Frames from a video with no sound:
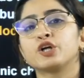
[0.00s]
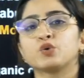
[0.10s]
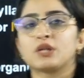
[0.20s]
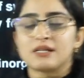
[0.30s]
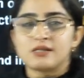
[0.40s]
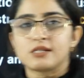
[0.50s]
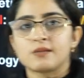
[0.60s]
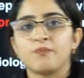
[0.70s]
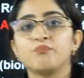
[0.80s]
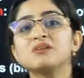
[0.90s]
to this,
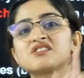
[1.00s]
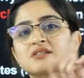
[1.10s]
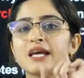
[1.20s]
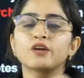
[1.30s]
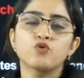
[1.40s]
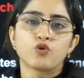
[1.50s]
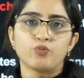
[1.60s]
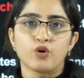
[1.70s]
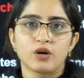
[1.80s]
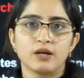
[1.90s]
mistake
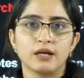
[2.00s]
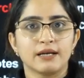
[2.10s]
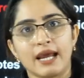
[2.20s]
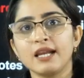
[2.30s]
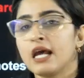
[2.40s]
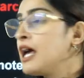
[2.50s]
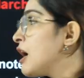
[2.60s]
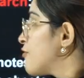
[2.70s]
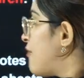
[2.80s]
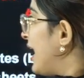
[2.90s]
notebook, right?
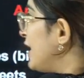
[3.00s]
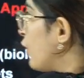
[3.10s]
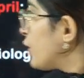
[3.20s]
While you're